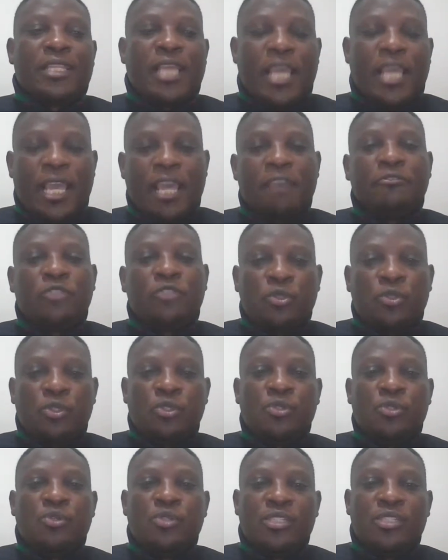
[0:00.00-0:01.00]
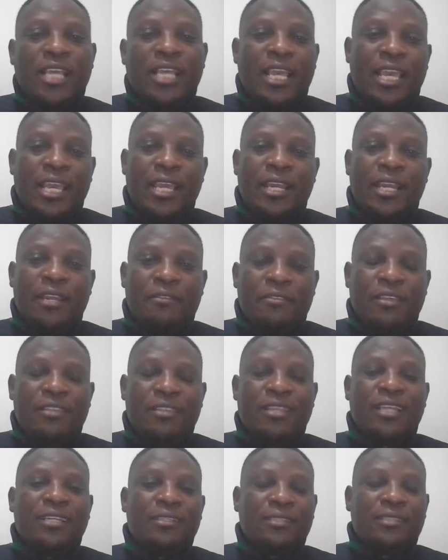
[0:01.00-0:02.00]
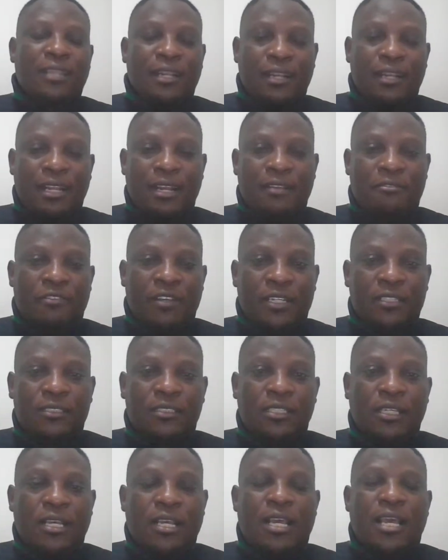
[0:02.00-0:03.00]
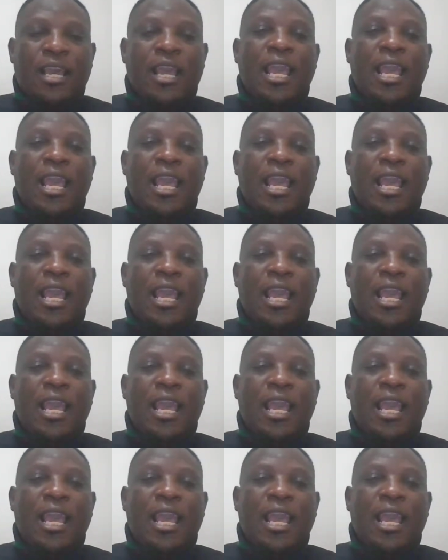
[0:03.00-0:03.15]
they have to use anything that is relevant